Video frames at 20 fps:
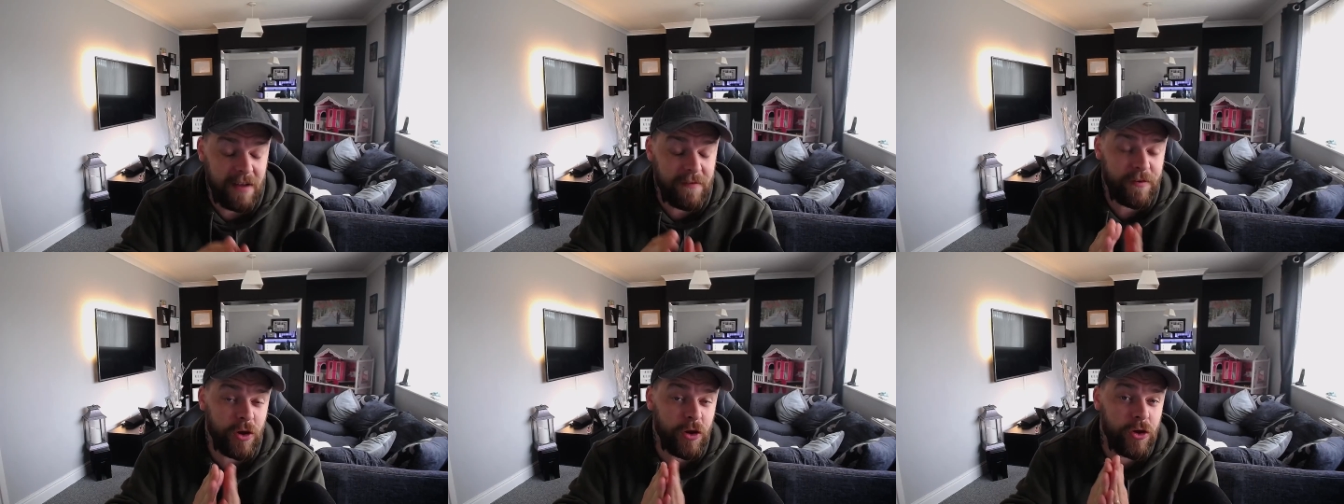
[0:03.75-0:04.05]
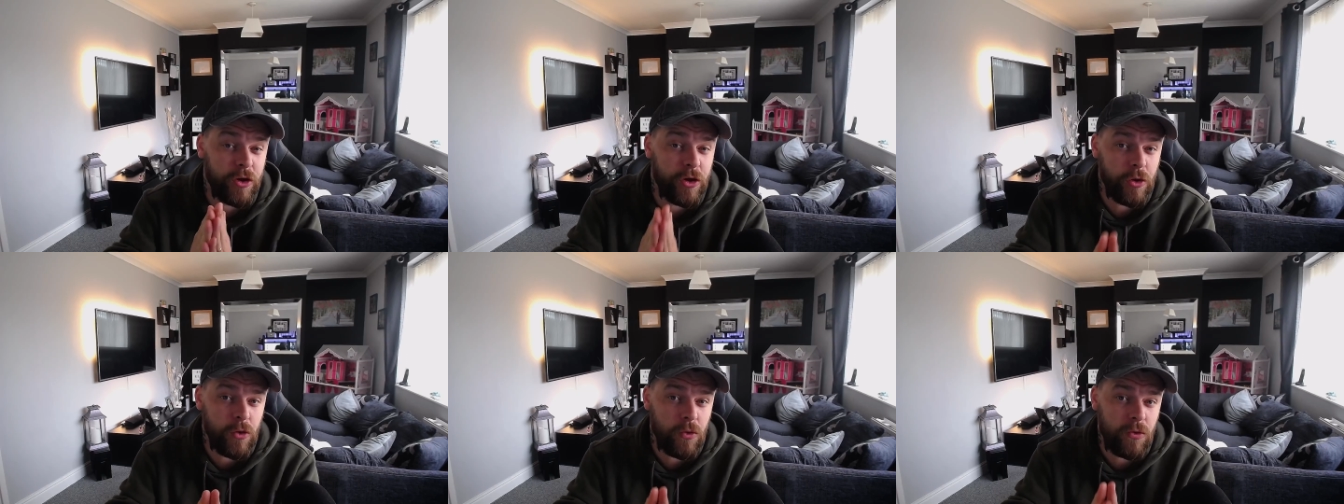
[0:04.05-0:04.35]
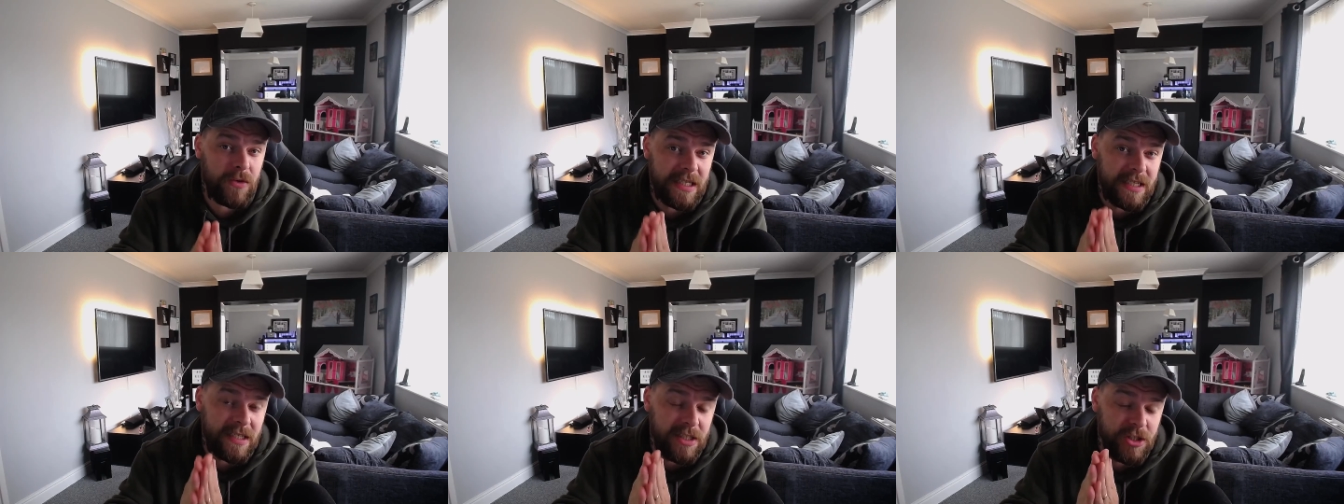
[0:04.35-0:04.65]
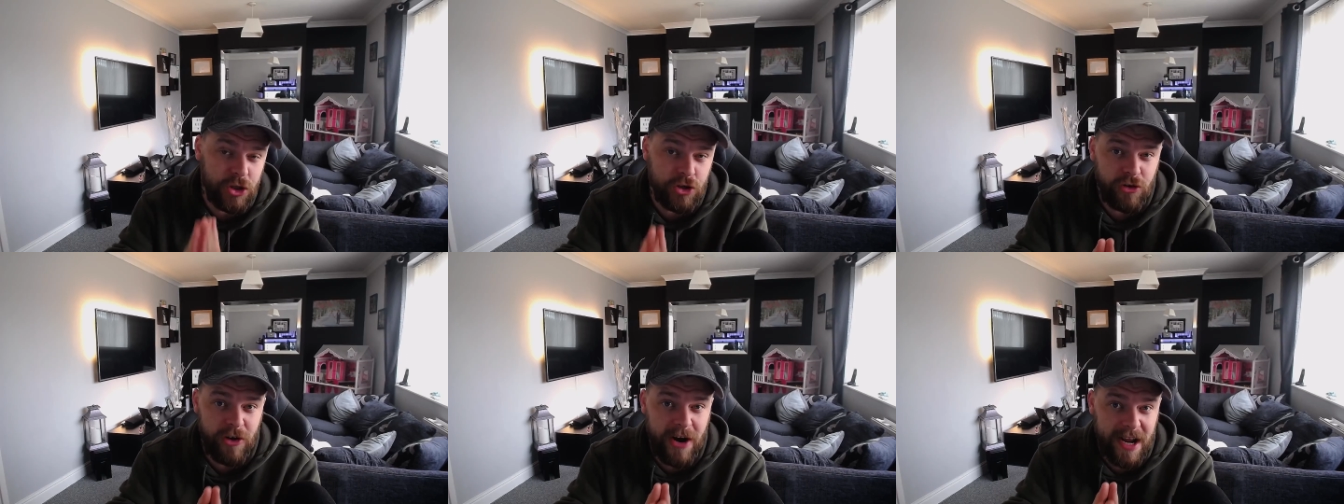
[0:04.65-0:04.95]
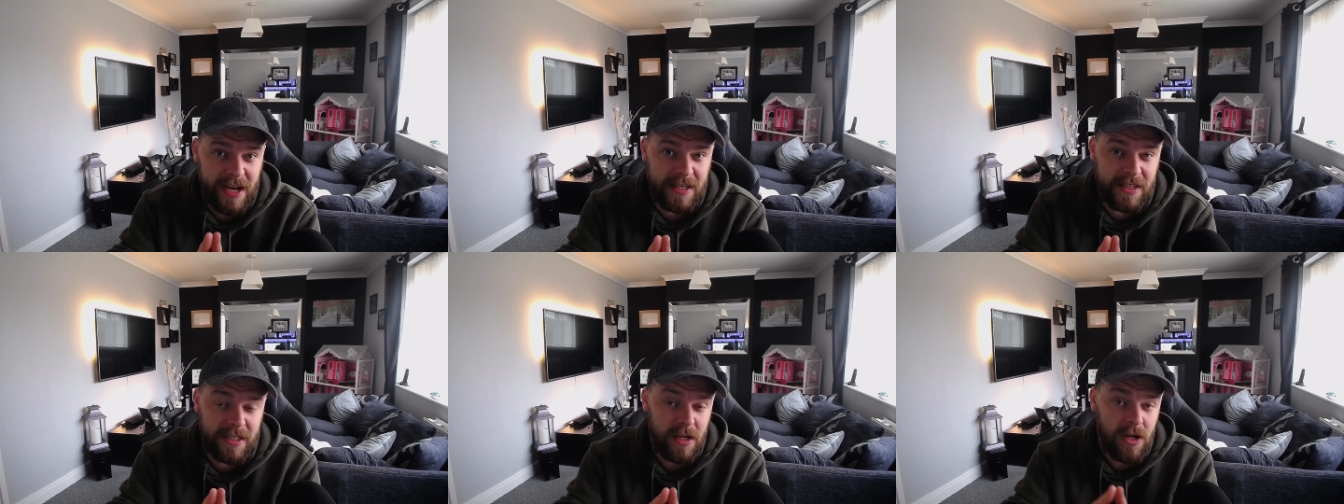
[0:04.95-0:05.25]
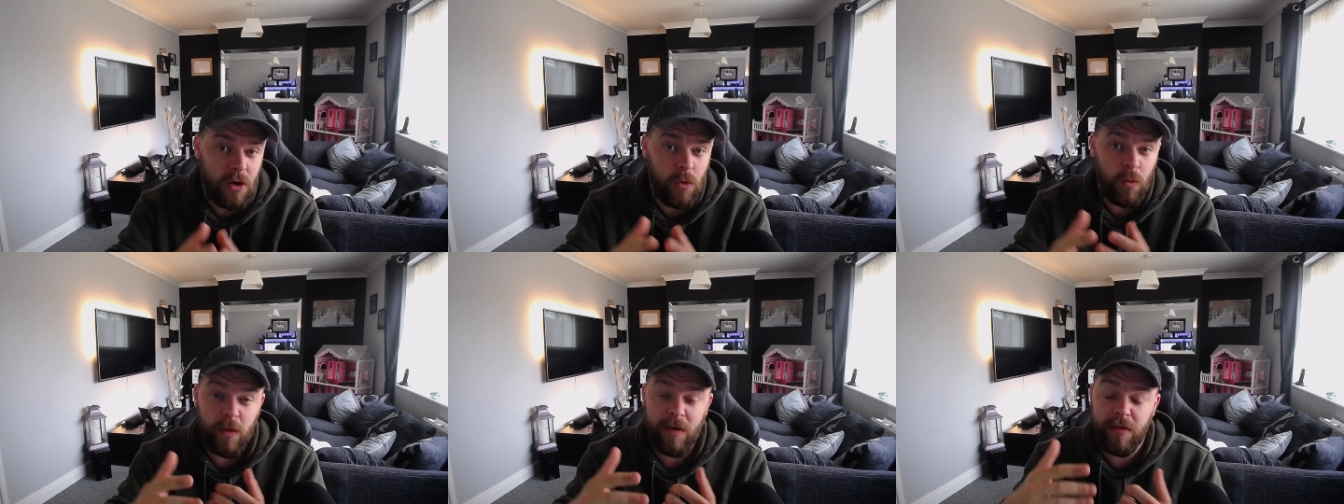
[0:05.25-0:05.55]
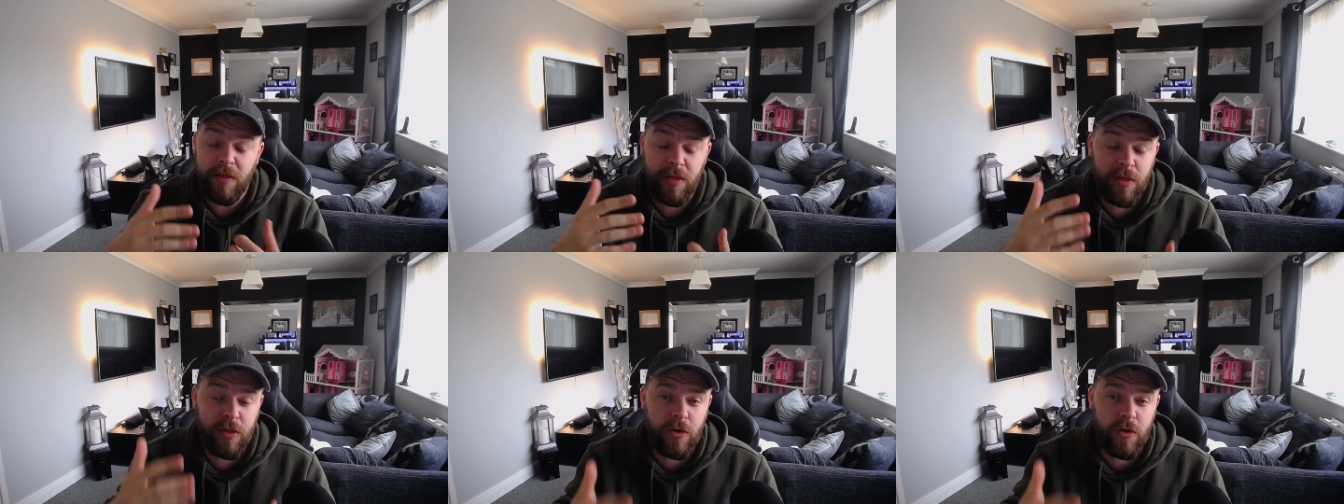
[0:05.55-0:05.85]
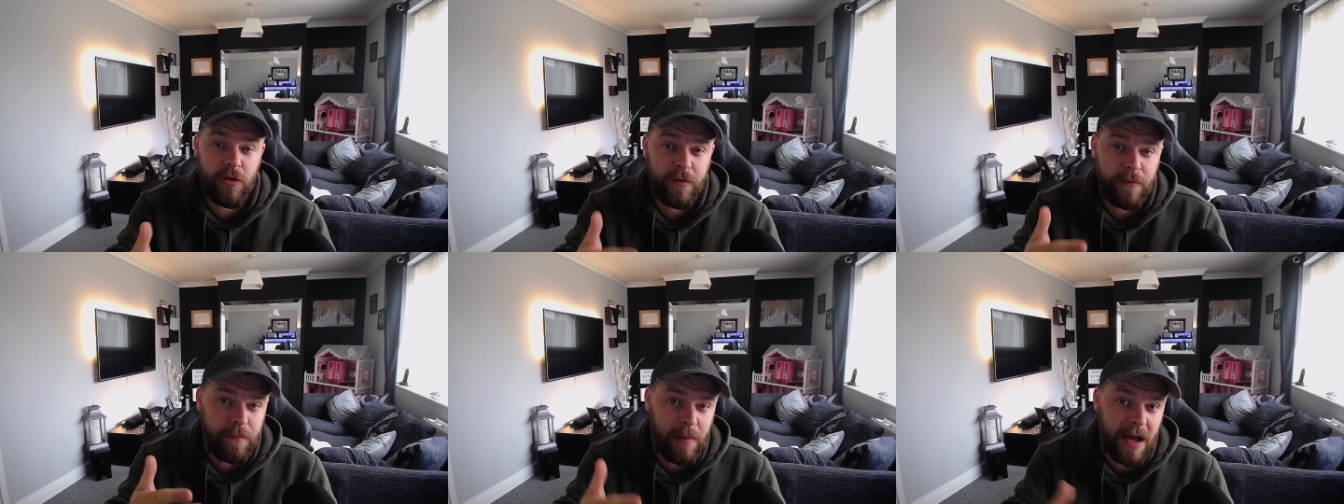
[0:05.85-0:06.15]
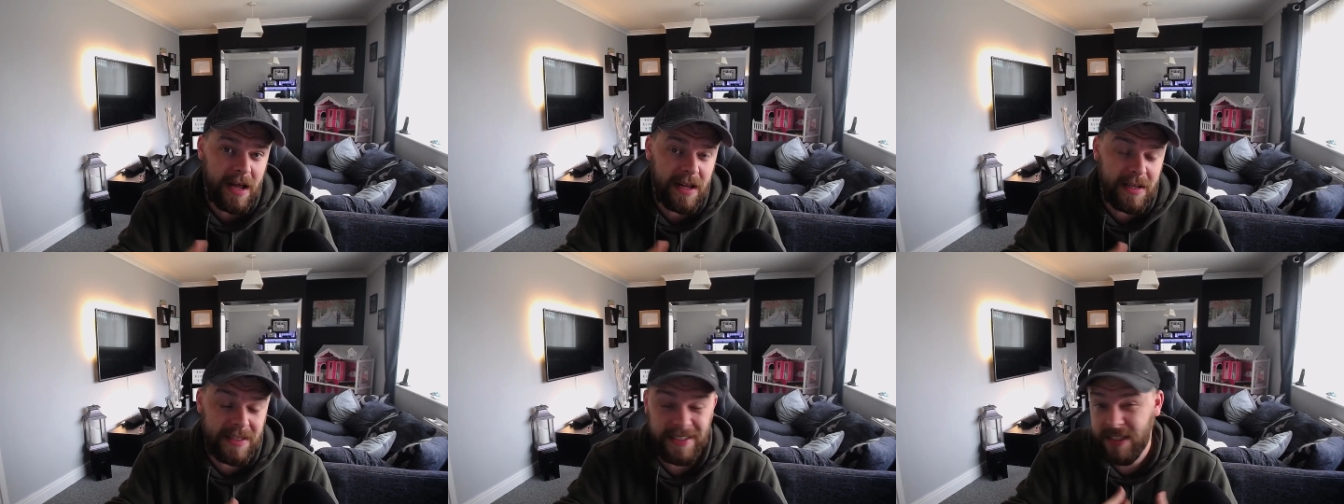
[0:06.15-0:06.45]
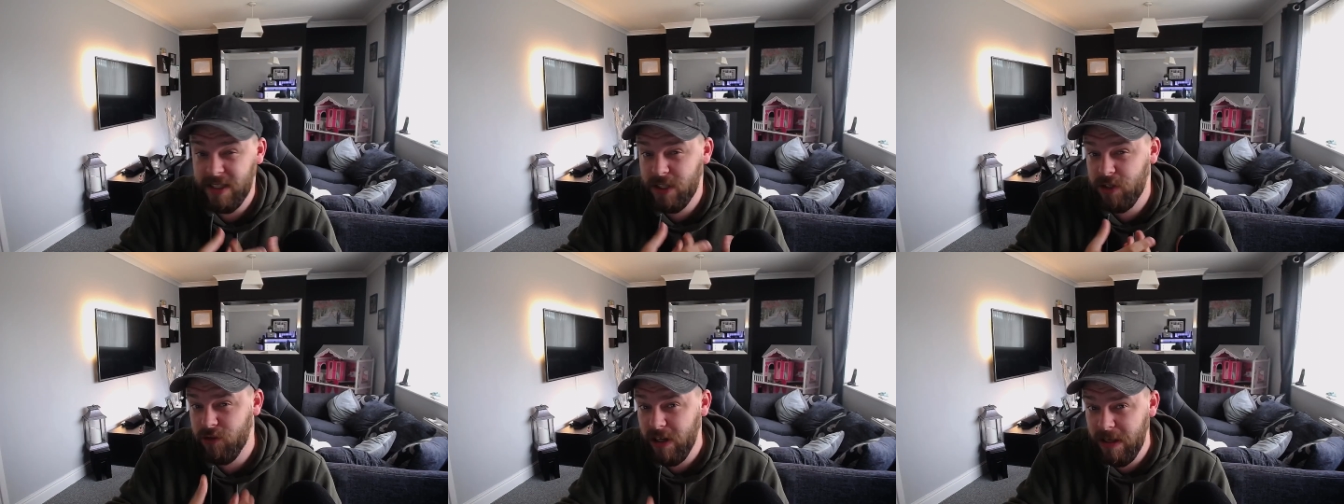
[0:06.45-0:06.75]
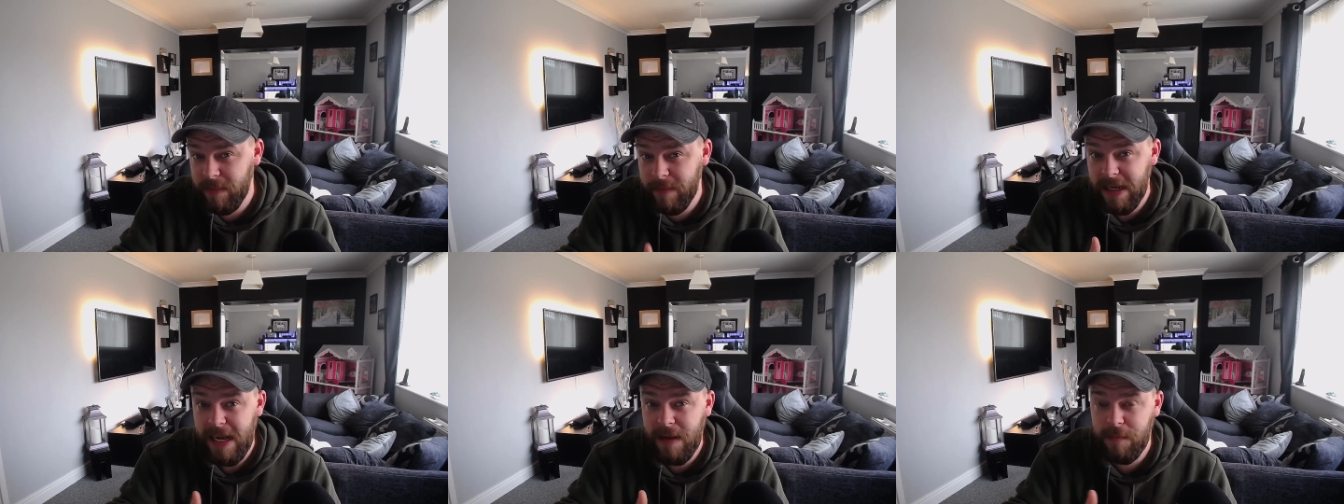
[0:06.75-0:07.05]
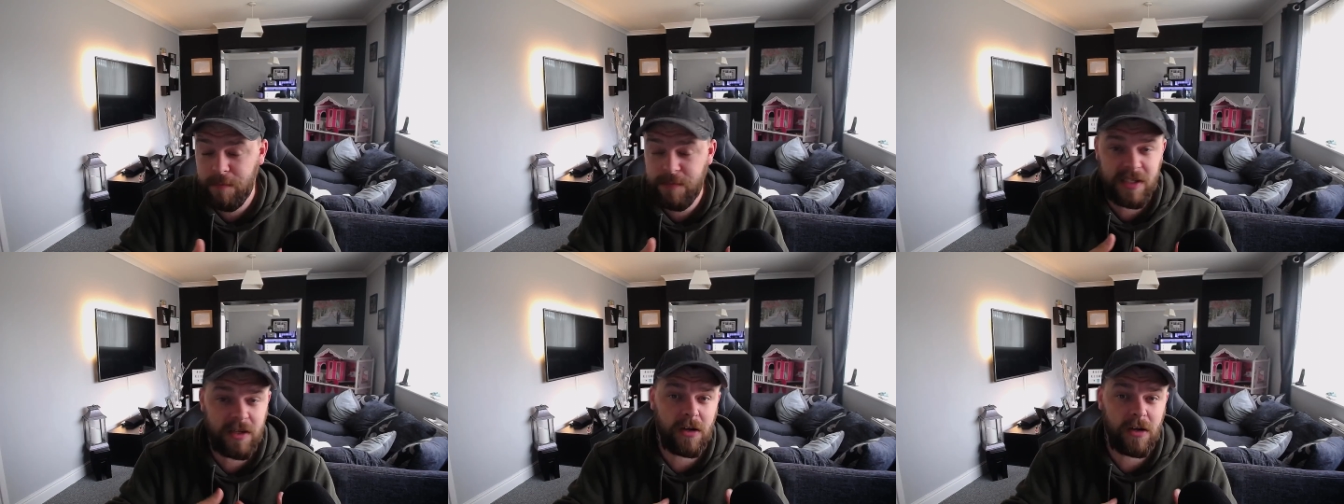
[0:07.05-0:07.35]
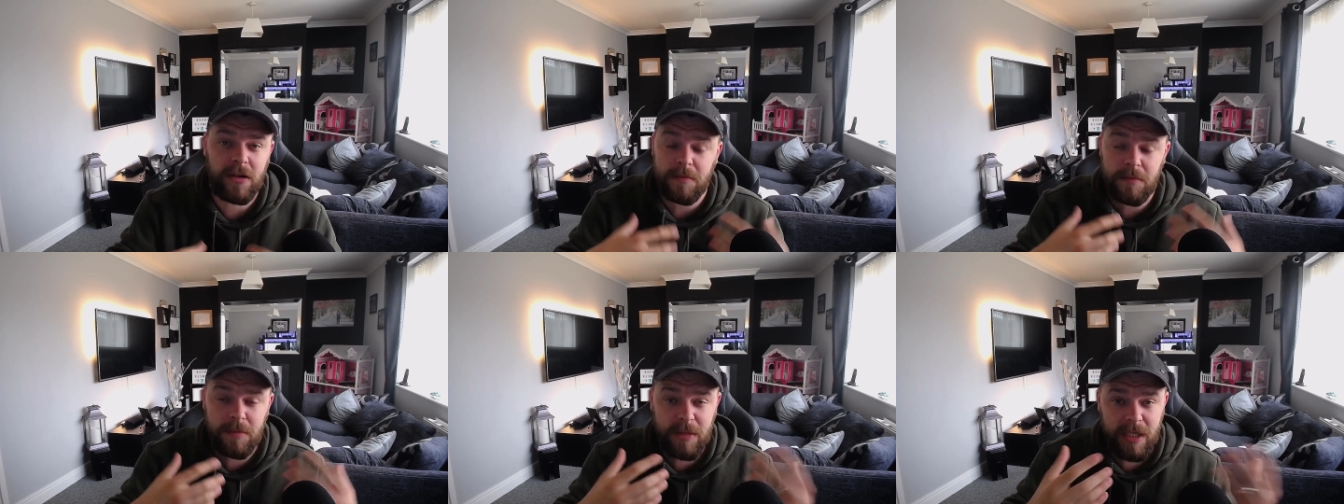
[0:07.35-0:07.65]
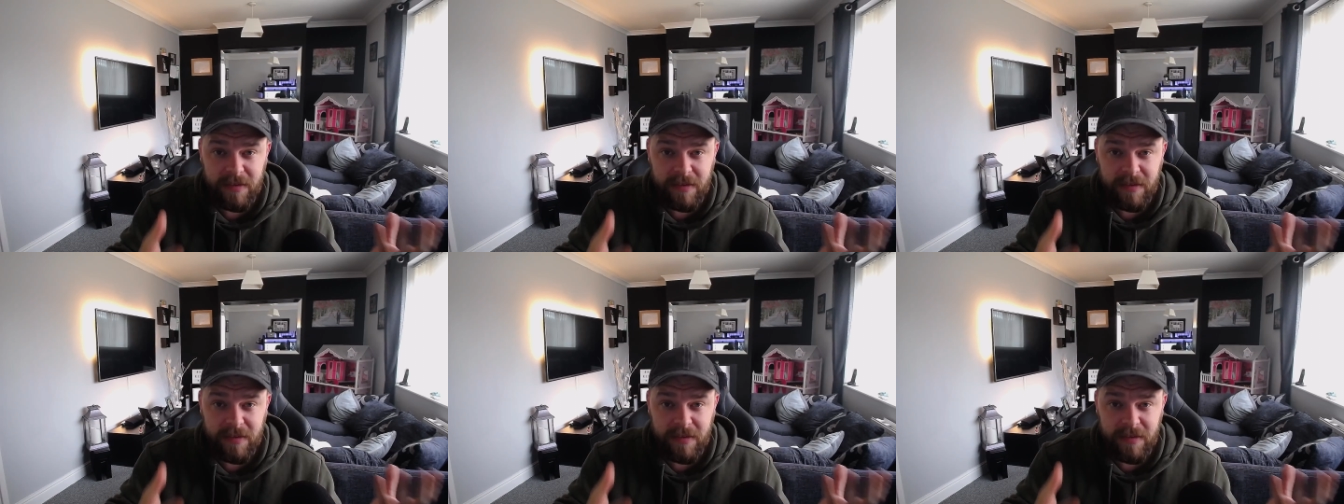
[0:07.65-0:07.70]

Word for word: If you're using Trakt with third-party streaming apps like